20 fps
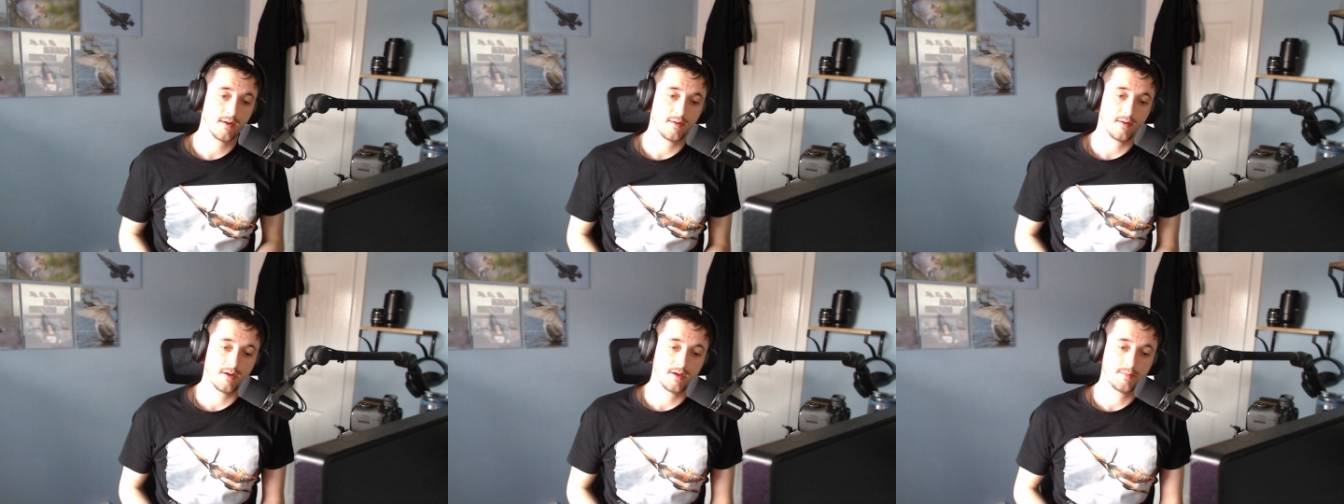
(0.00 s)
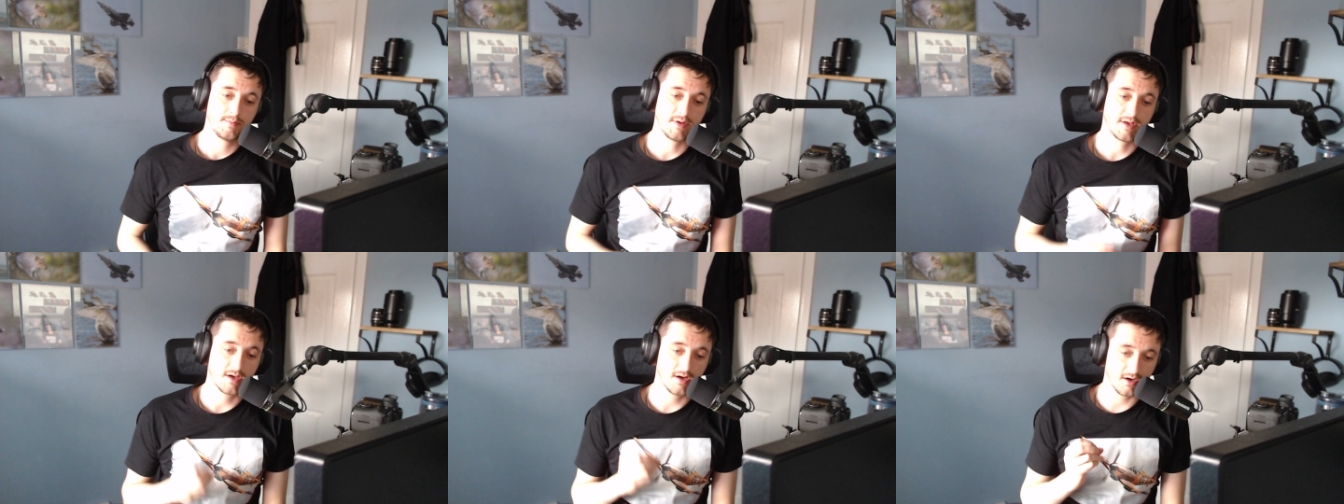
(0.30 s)

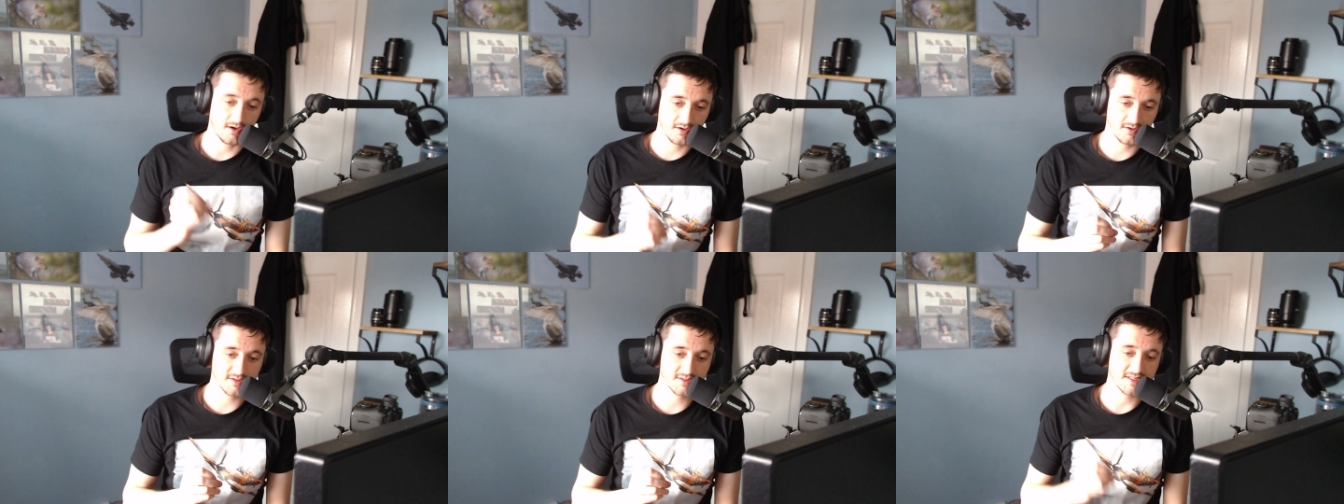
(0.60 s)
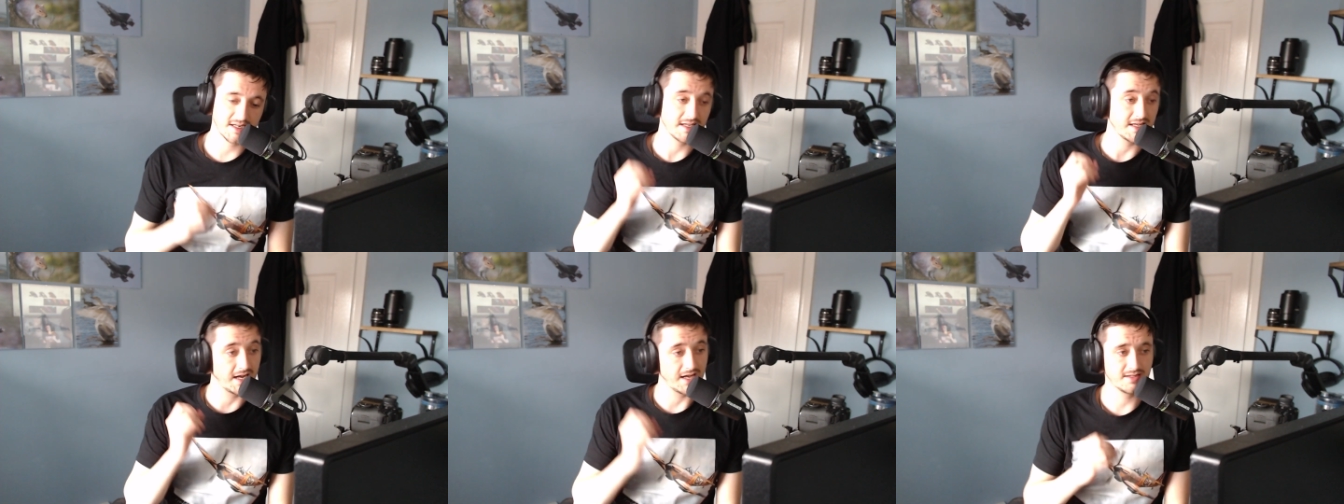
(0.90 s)
Because
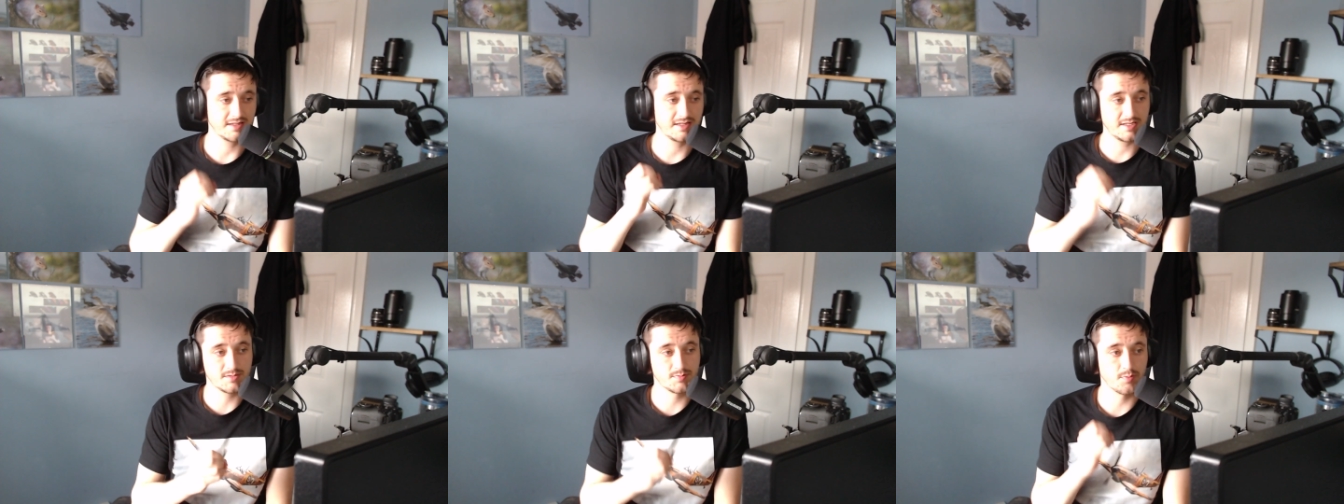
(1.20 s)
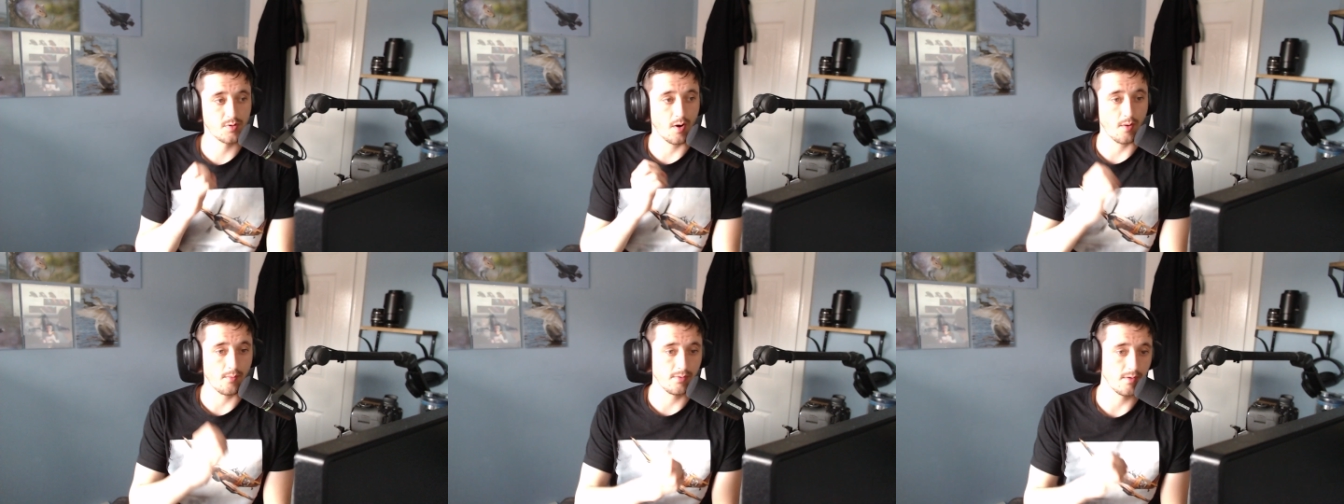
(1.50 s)
I'd had this
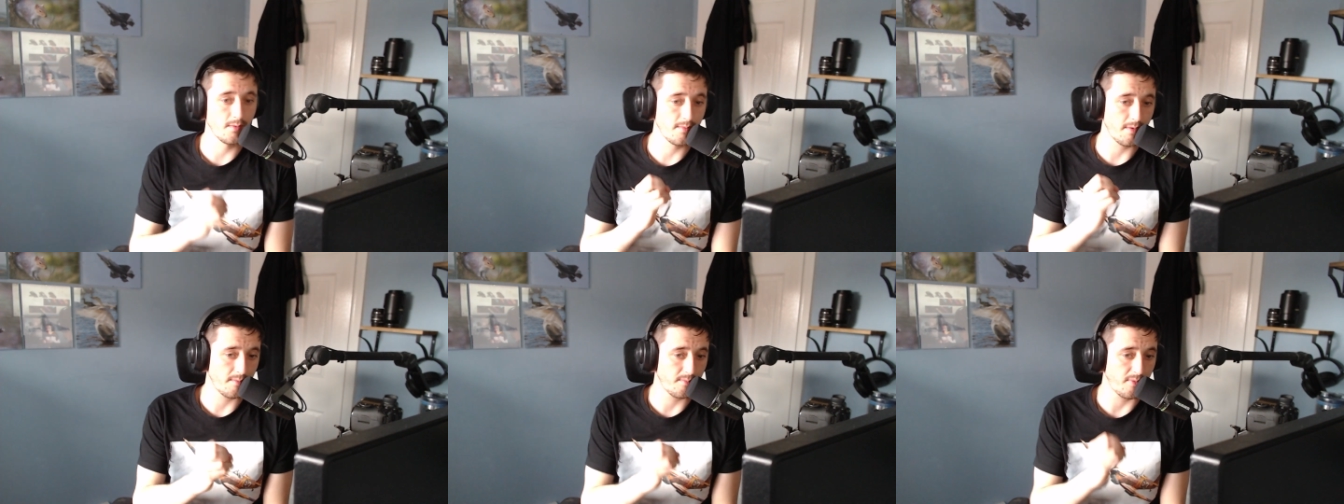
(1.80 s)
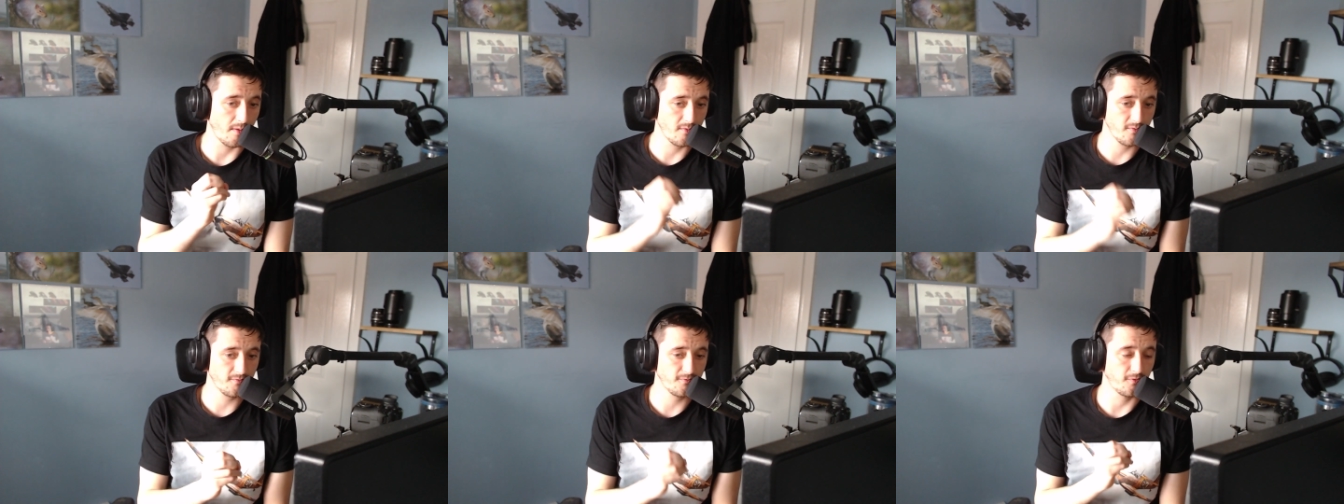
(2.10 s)
problem
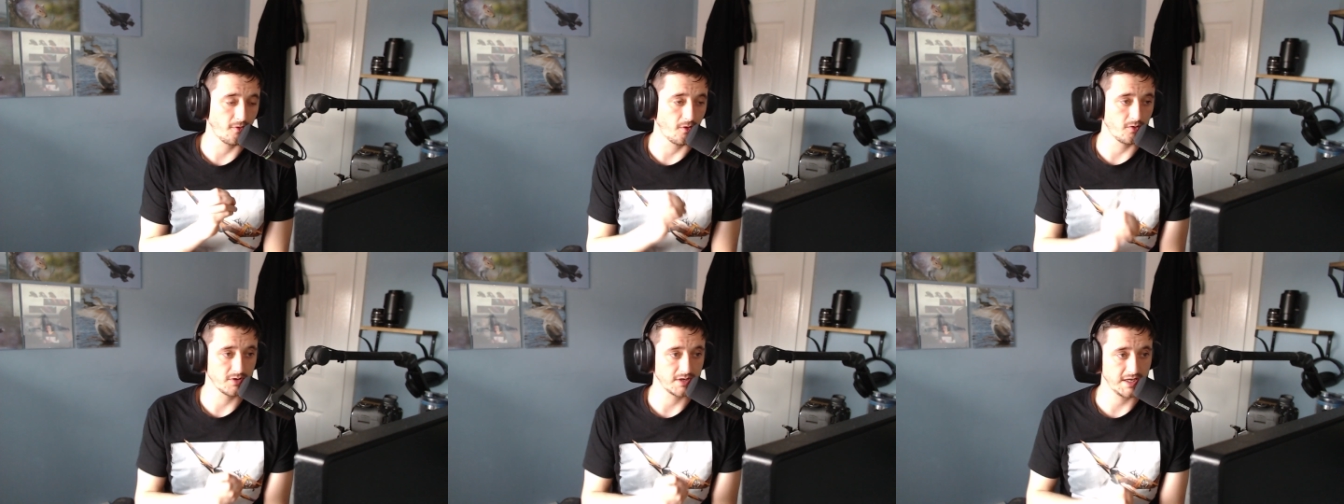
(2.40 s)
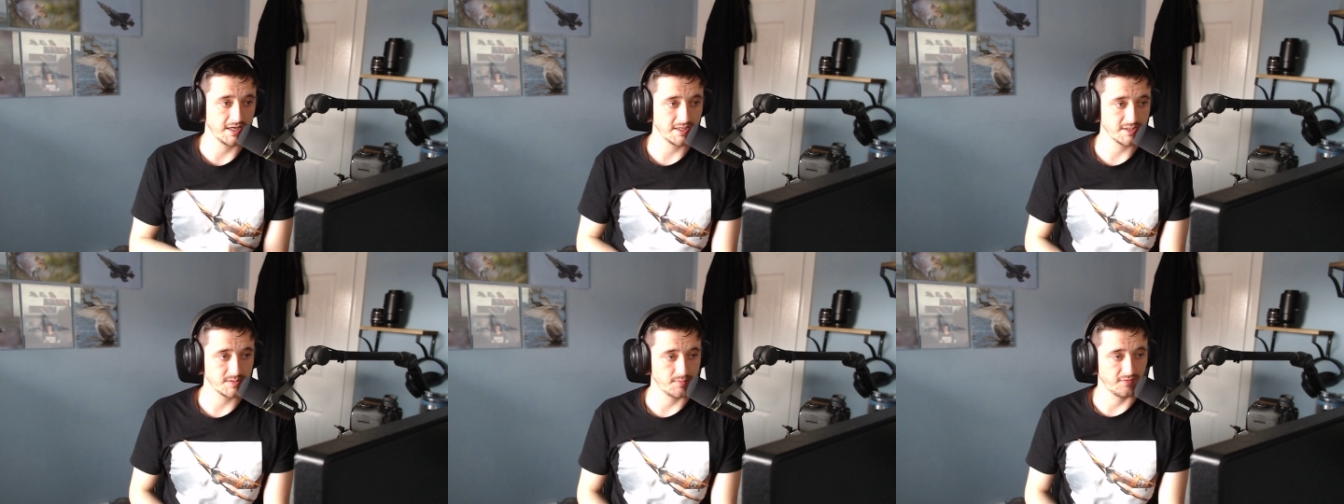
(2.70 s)
about 4
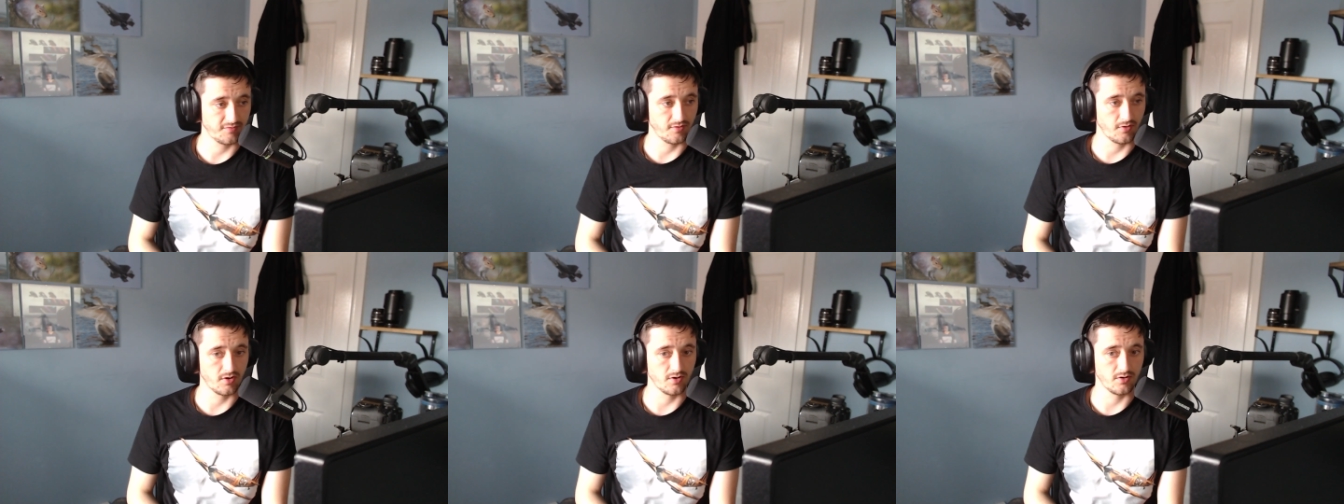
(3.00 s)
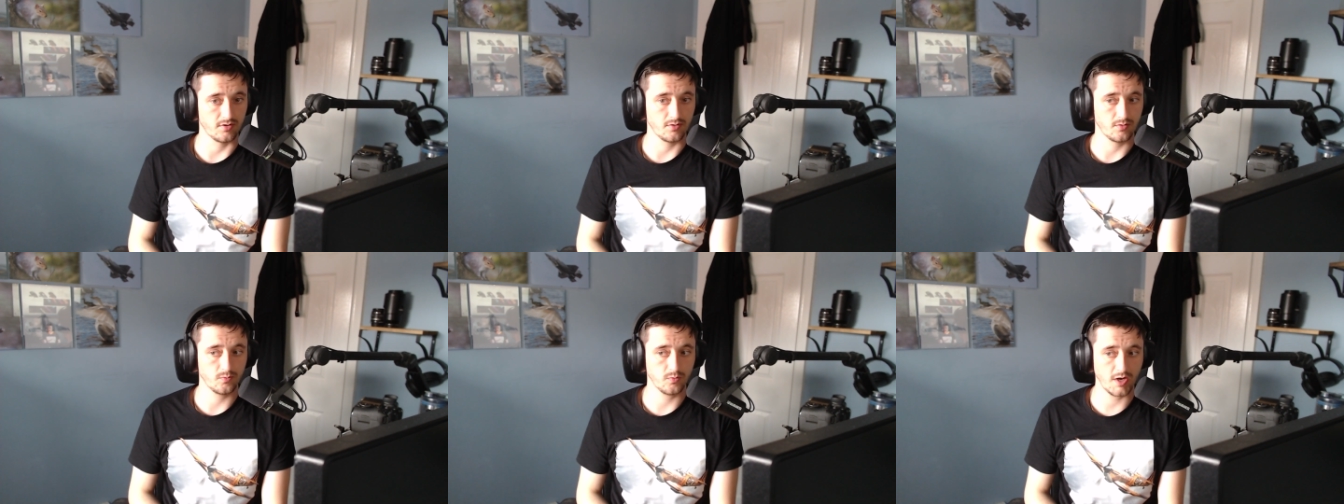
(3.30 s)
days
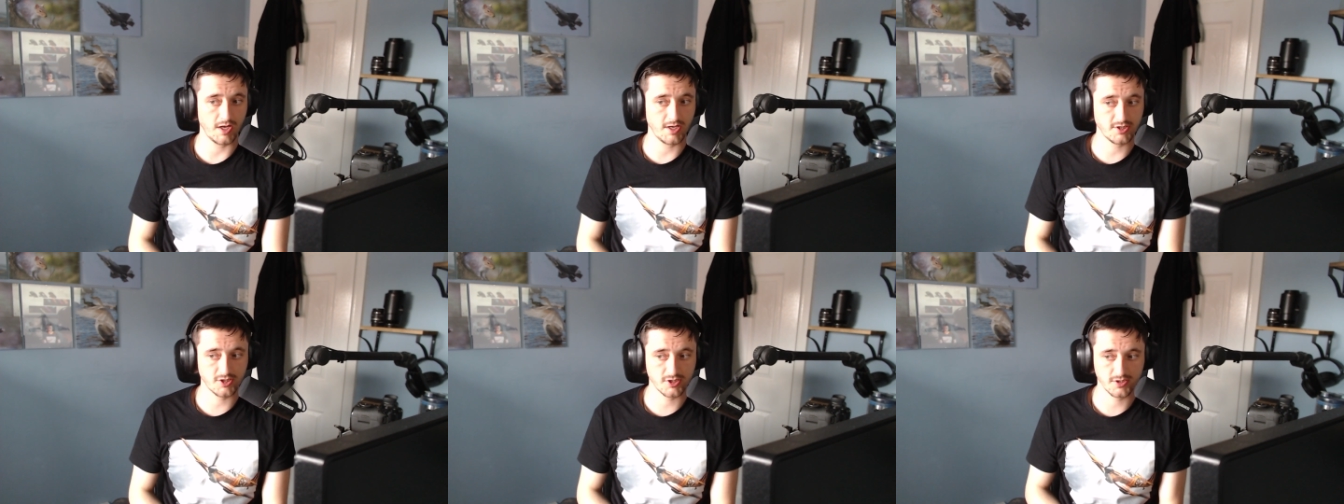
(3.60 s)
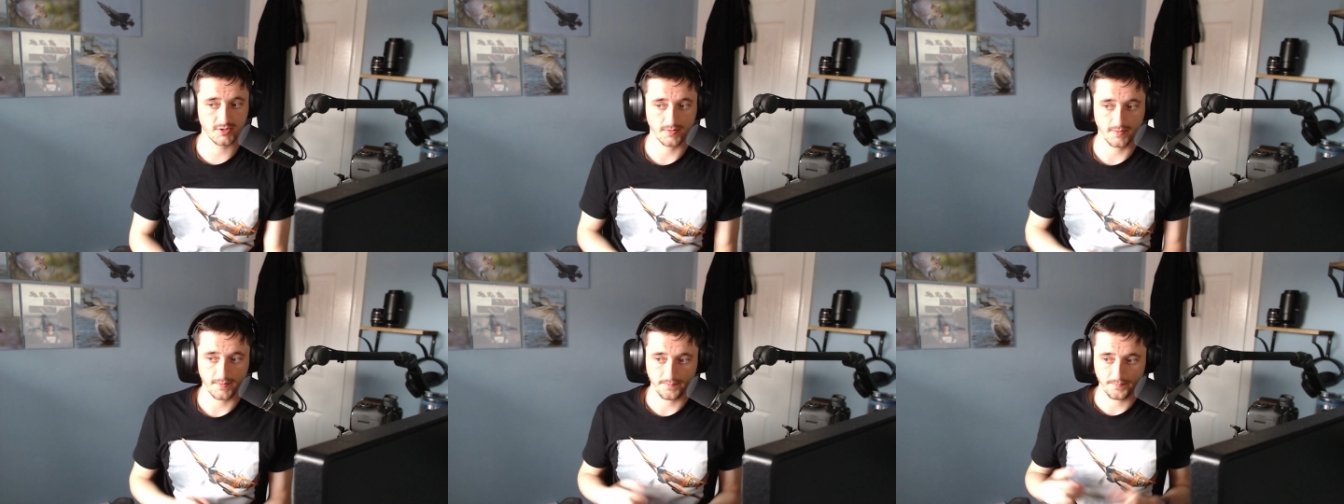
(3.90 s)
before,
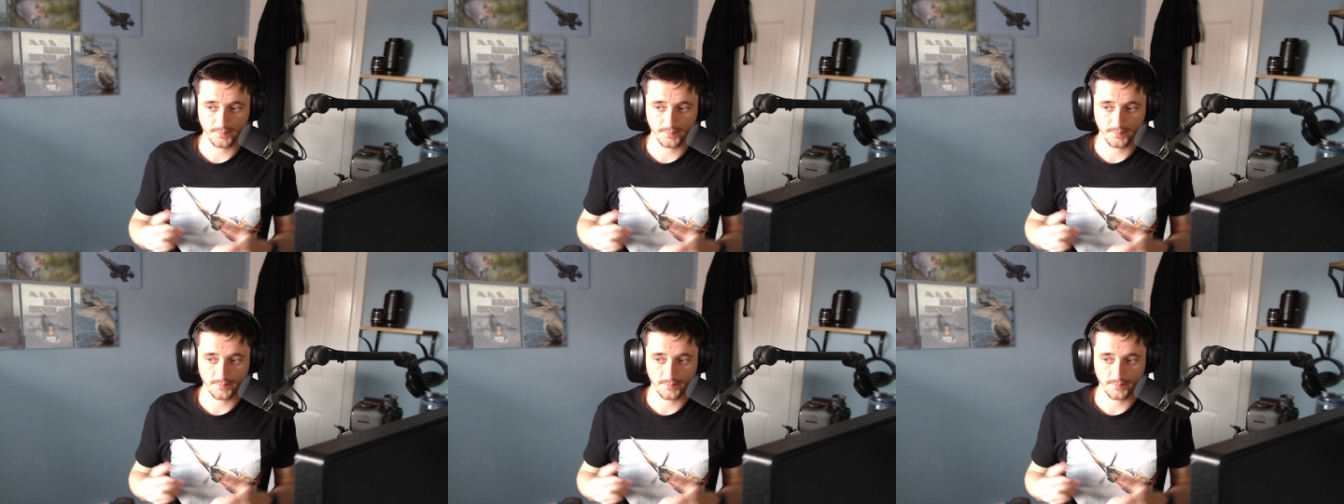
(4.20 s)
which